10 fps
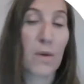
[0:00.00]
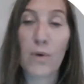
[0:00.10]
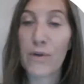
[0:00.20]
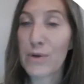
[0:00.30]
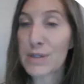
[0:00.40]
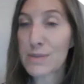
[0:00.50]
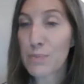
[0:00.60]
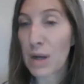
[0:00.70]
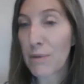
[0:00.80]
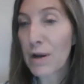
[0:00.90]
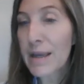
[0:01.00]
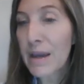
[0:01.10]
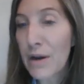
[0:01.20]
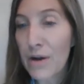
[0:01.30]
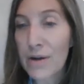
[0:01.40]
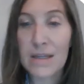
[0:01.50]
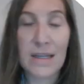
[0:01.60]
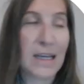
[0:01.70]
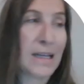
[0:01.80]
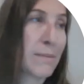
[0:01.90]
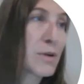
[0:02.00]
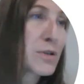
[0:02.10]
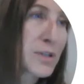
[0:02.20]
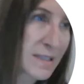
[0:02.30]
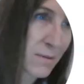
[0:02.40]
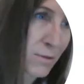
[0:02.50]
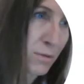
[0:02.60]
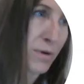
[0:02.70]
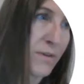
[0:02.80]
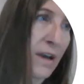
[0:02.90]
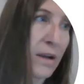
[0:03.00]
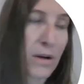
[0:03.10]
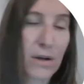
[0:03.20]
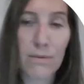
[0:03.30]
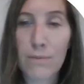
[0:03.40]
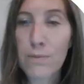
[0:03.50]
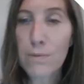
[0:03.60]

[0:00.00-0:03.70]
whether it's primary care, an emergency room provider,